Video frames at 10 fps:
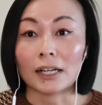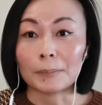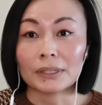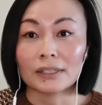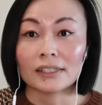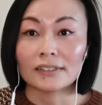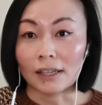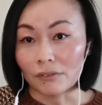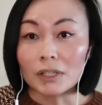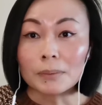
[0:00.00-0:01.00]
up
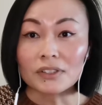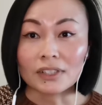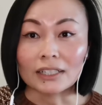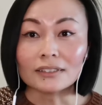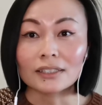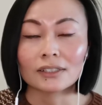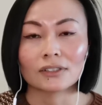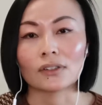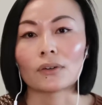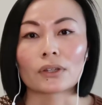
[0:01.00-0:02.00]
70%.
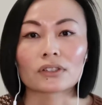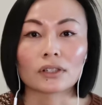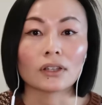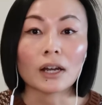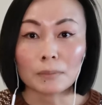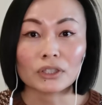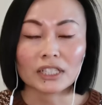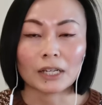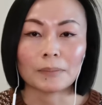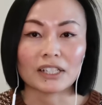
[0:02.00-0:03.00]
So there's a lot more
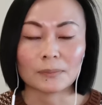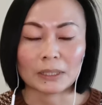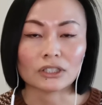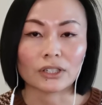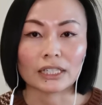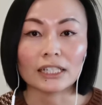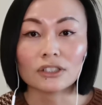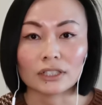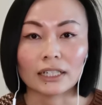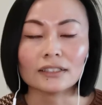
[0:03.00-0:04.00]
time being spent on the
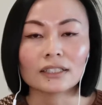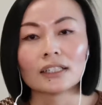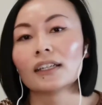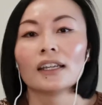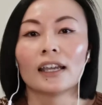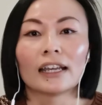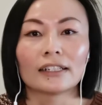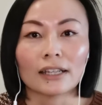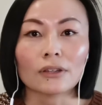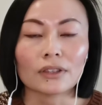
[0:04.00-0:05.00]
internet. And
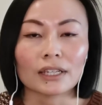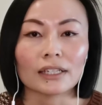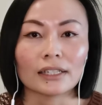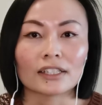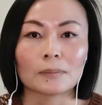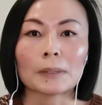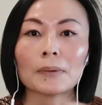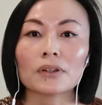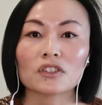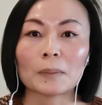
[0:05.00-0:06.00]
another thing is
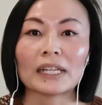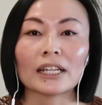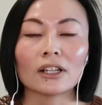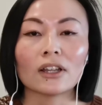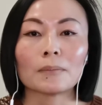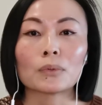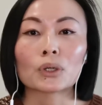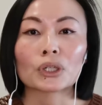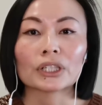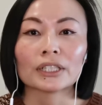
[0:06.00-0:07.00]
people are spending a lot
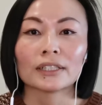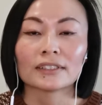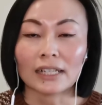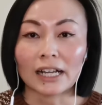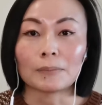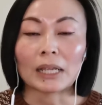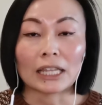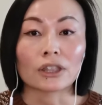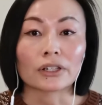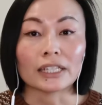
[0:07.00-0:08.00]
more time
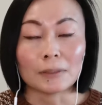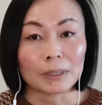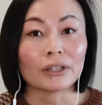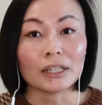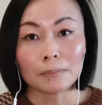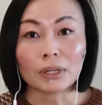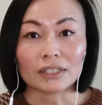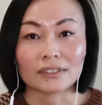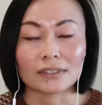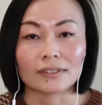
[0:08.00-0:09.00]
in their email
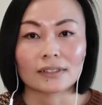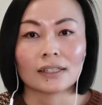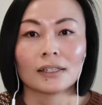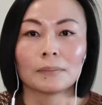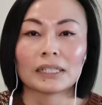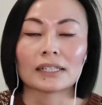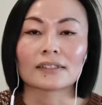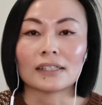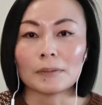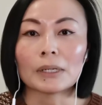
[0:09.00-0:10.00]
inboxes
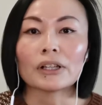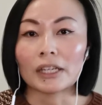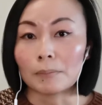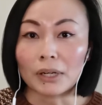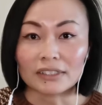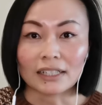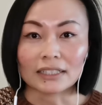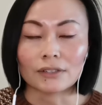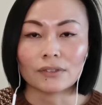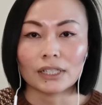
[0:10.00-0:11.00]
because email inbox
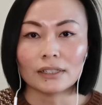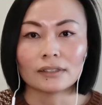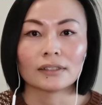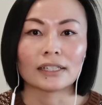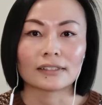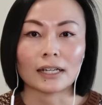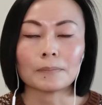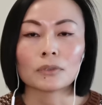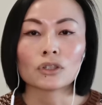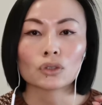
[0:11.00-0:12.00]
activity is
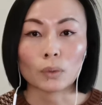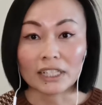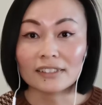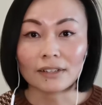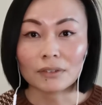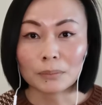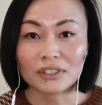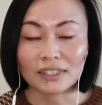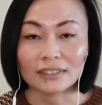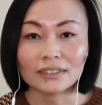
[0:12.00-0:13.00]
up
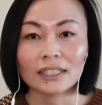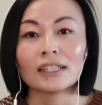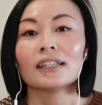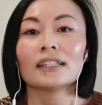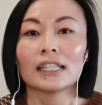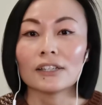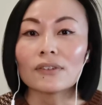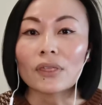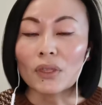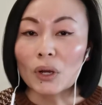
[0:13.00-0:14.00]
27%,
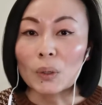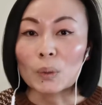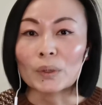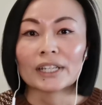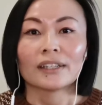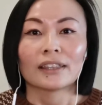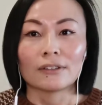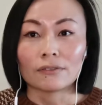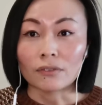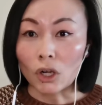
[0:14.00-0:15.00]
even though
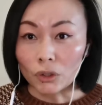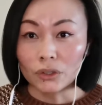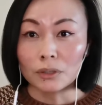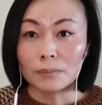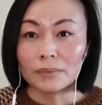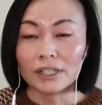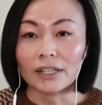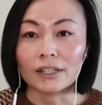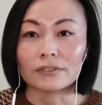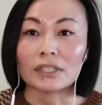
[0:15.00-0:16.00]
the volume
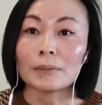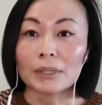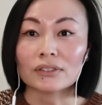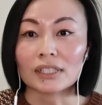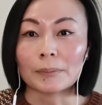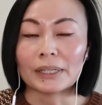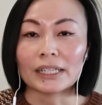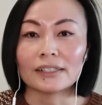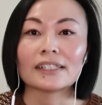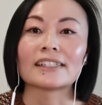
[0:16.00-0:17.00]
of emails coming
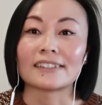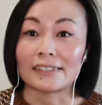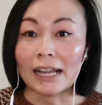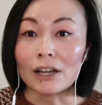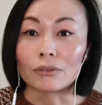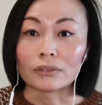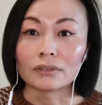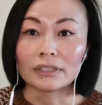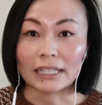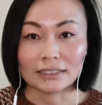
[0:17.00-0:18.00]
in is down
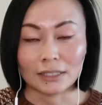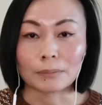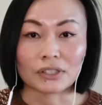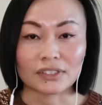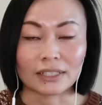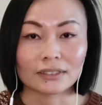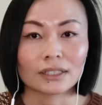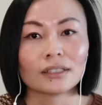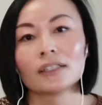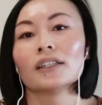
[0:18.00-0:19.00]
19%.
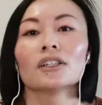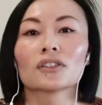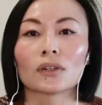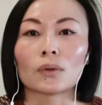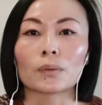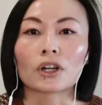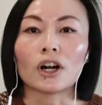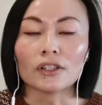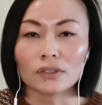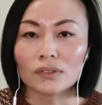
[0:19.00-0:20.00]
So we're
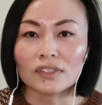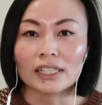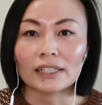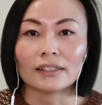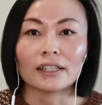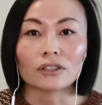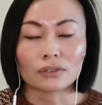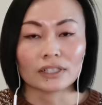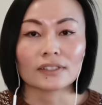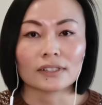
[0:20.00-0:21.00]
also seeing
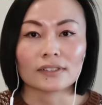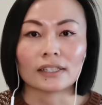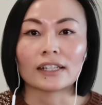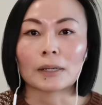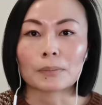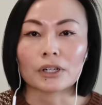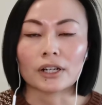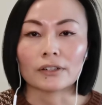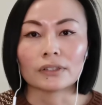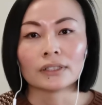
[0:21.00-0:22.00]
increases in the number
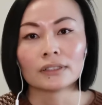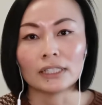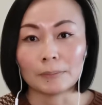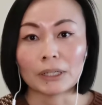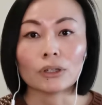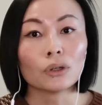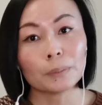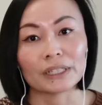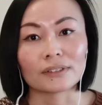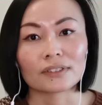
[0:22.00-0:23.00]
of email
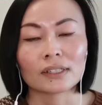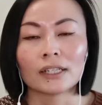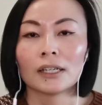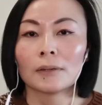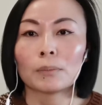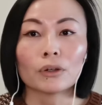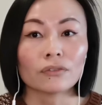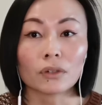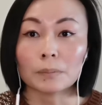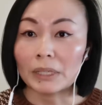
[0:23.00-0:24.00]
opens, both
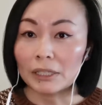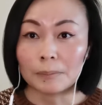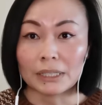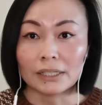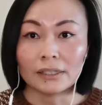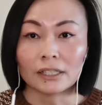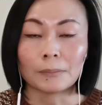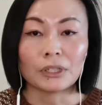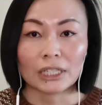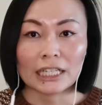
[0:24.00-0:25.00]
for B2B
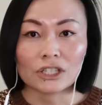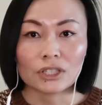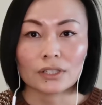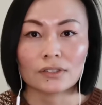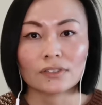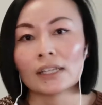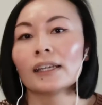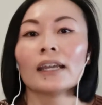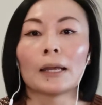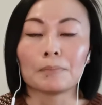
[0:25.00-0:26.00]
communications
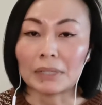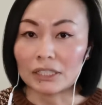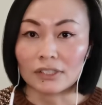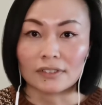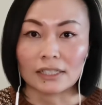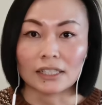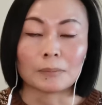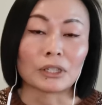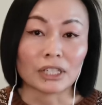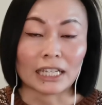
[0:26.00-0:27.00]
and B2C
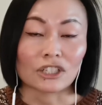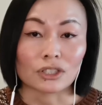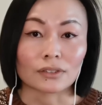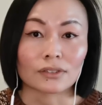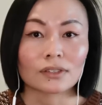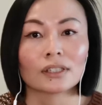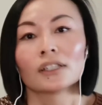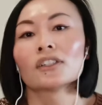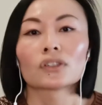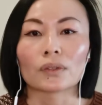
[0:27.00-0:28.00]
communications.
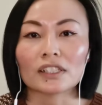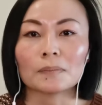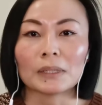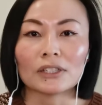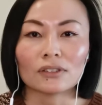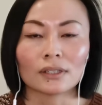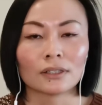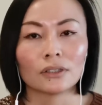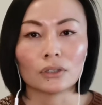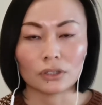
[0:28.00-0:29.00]
So this means
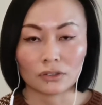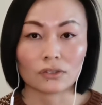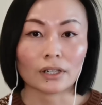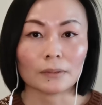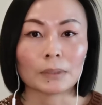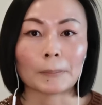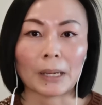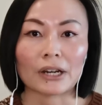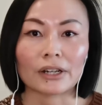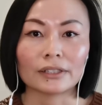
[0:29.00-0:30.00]
you could start
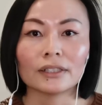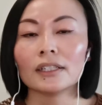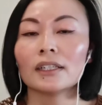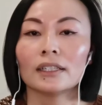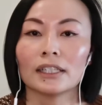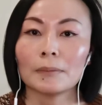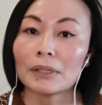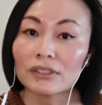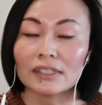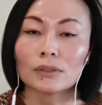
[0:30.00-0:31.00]
preparing
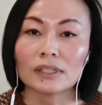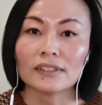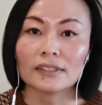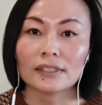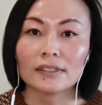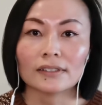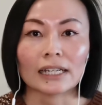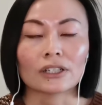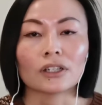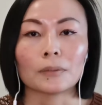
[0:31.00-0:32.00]
email sequences
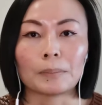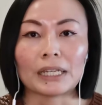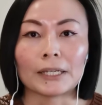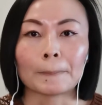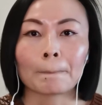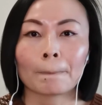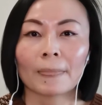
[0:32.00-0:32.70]
that could be